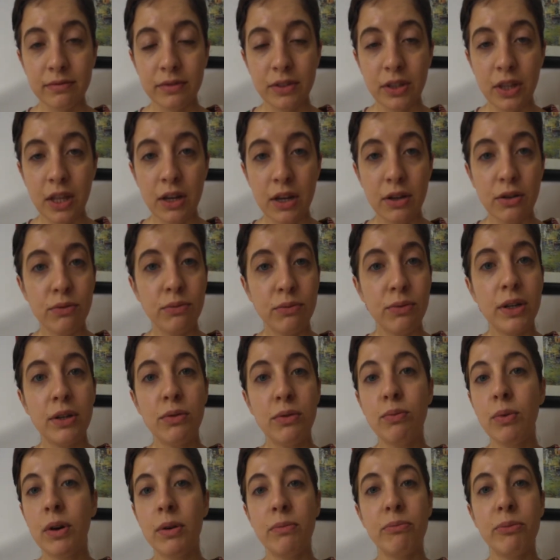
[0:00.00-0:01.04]
that you
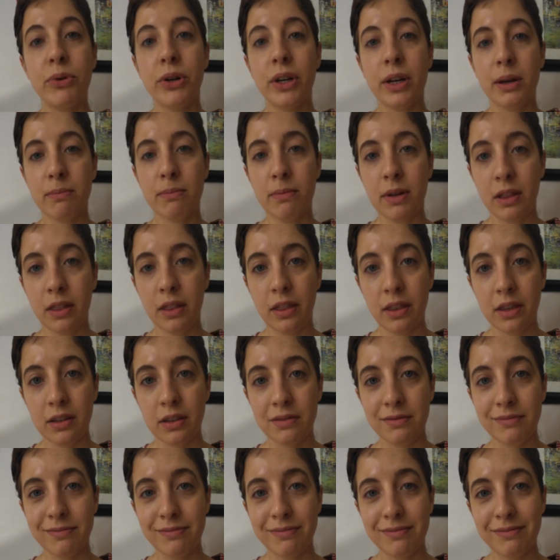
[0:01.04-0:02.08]
read one book a month.
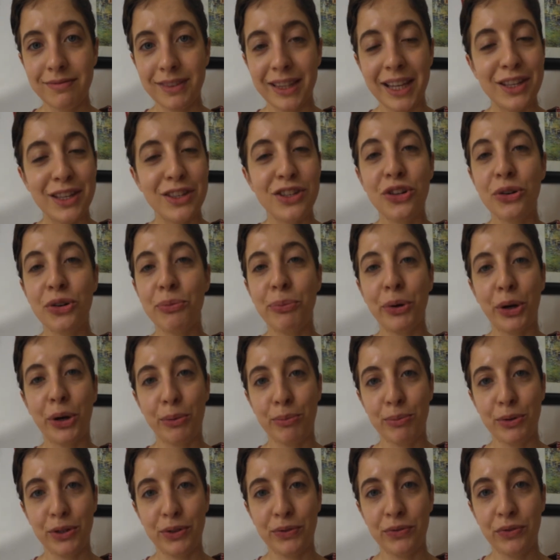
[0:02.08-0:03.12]
That's your
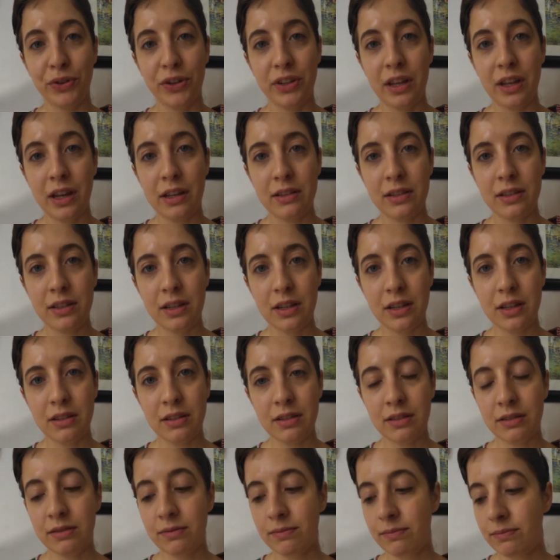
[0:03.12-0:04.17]
purpose for that
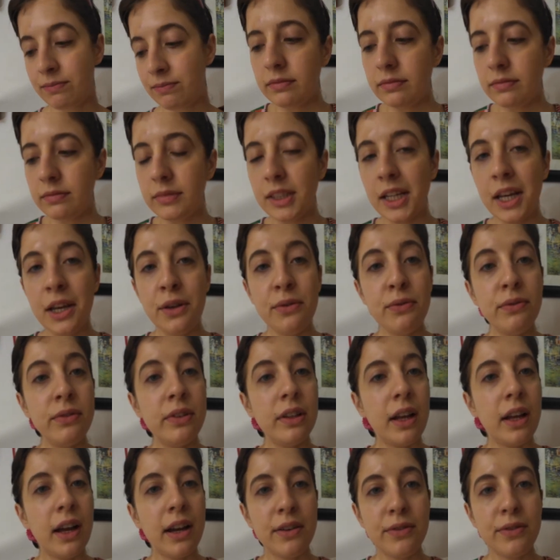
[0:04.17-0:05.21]
season. If
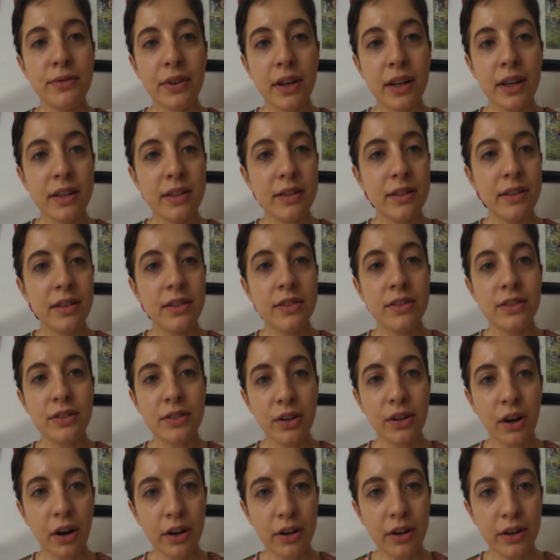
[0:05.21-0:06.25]
life has
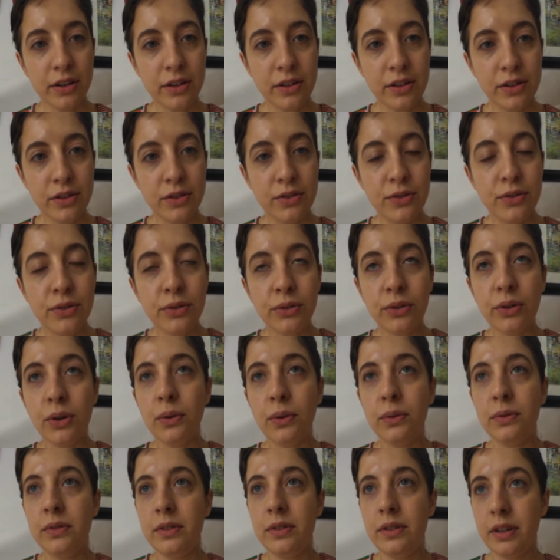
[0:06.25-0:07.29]
started to
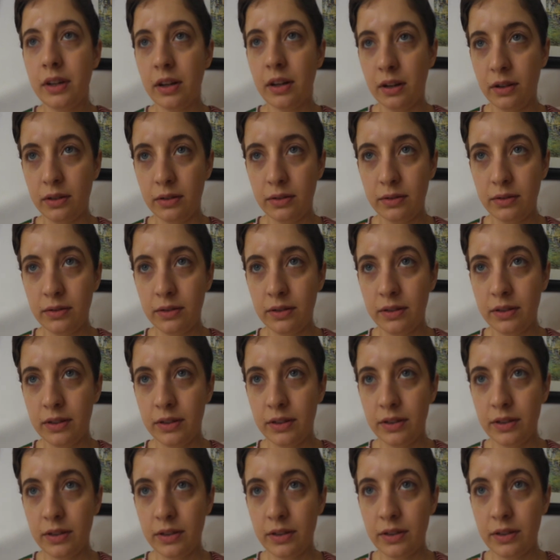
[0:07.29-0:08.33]
go dull,
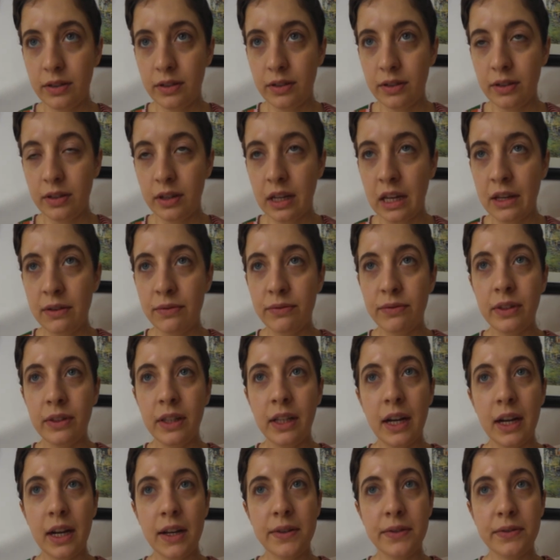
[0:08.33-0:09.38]
if
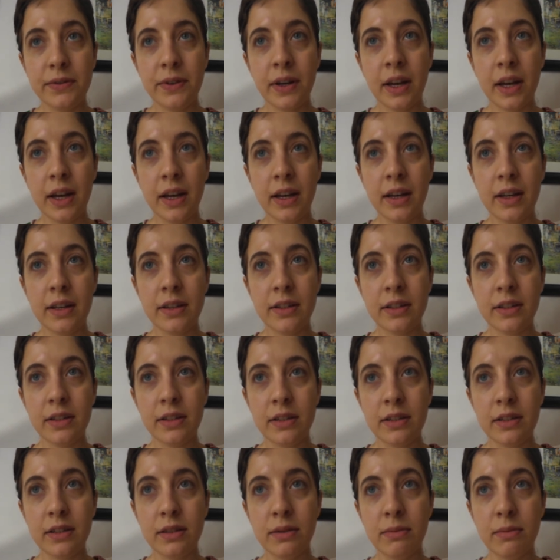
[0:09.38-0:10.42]
life
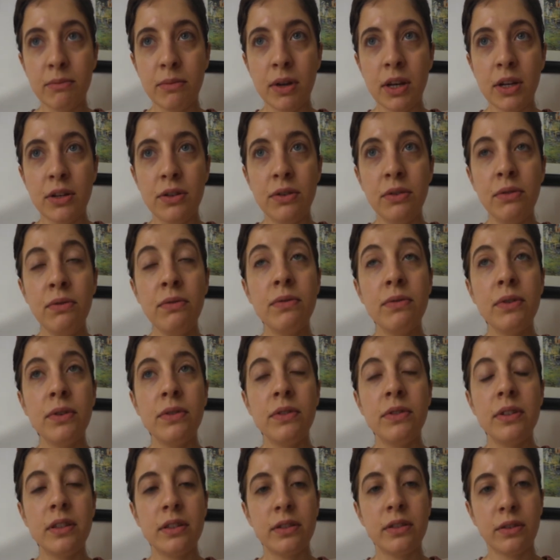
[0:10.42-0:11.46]
has made you feel
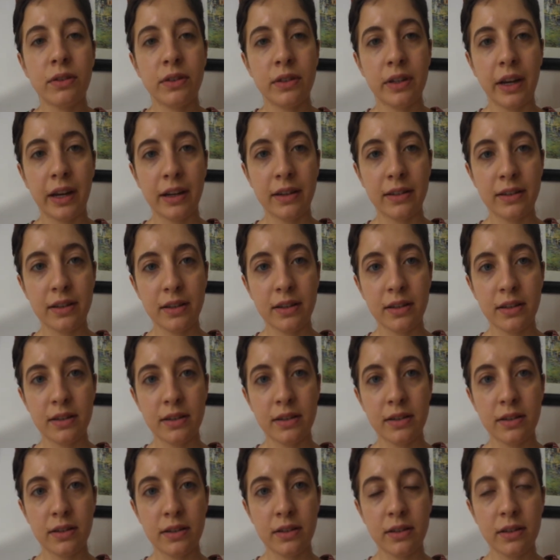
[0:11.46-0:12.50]
disconnected,
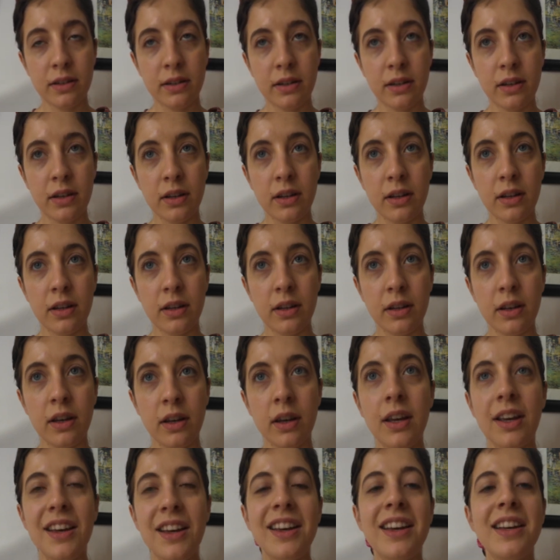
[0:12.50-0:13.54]

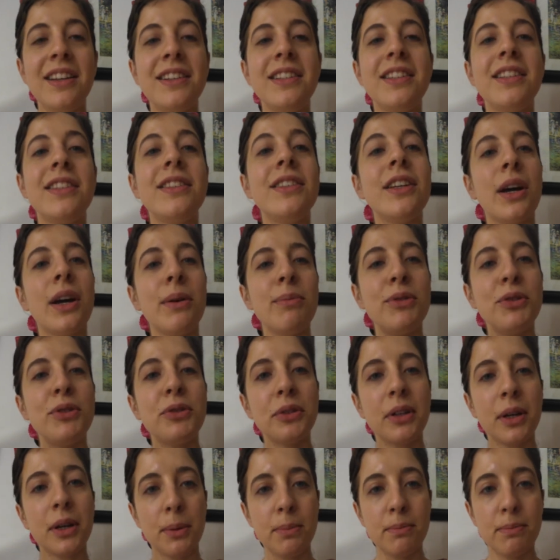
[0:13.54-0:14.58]
it's time to
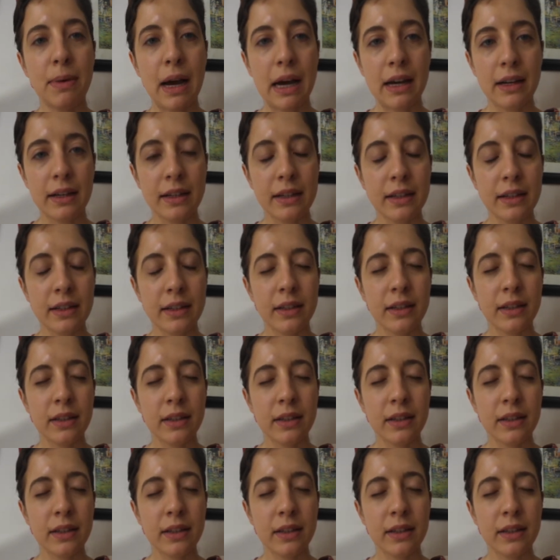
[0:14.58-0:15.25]
come back.